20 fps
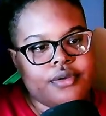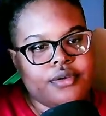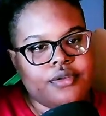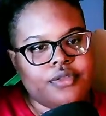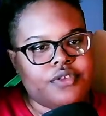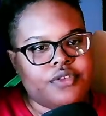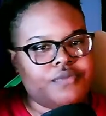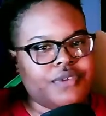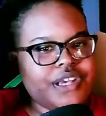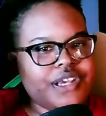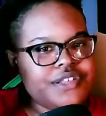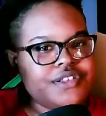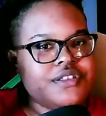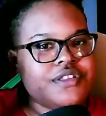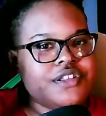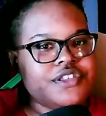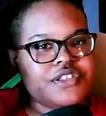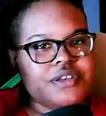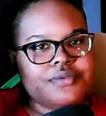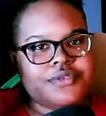The reason
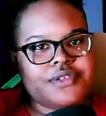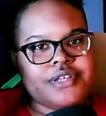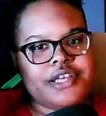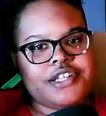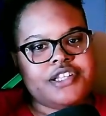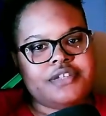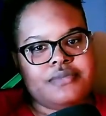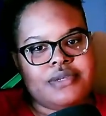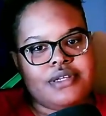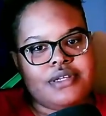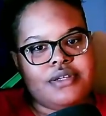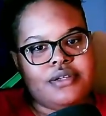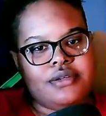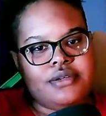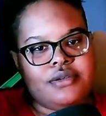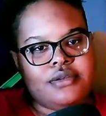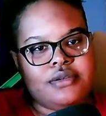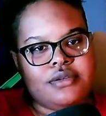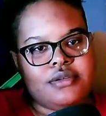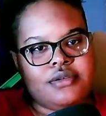this upsets me
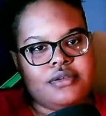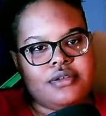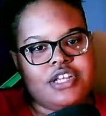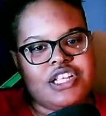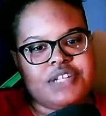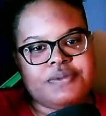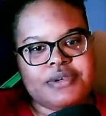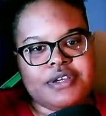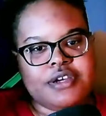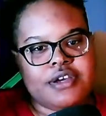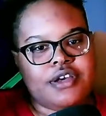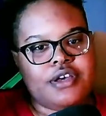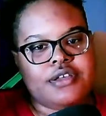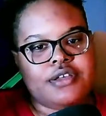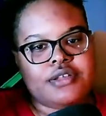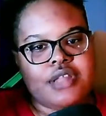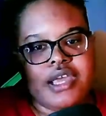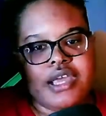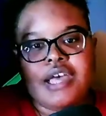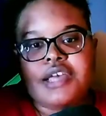is
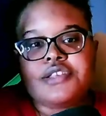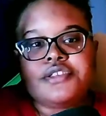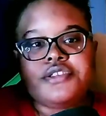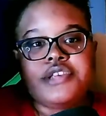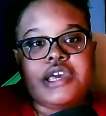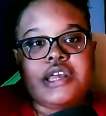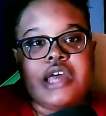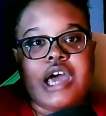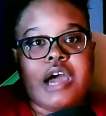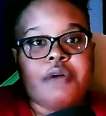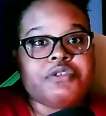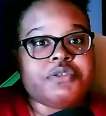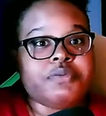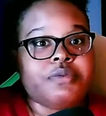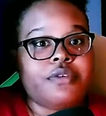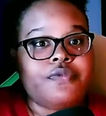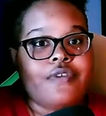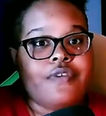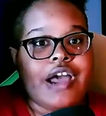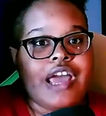because, like I said, I was
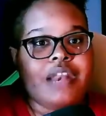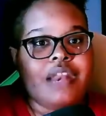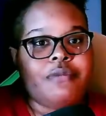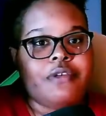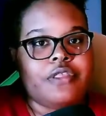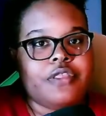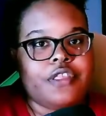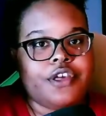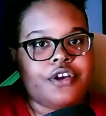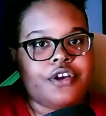provided with